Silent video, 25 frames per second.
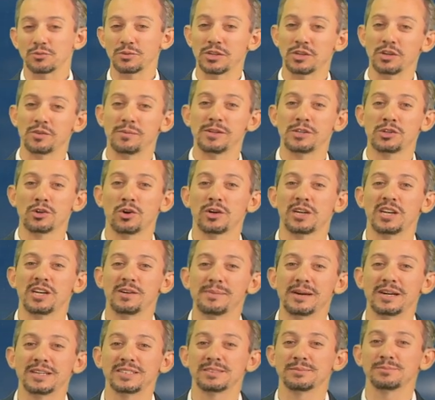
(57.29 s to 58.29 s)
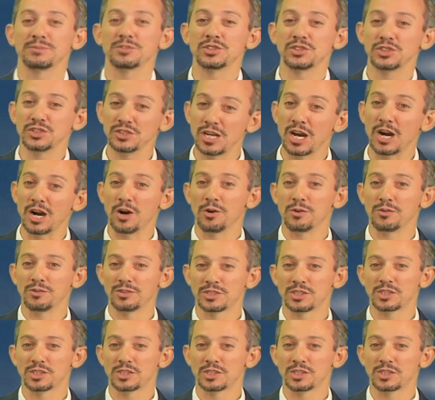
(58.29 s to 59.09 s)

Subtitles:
we could be talking about some snow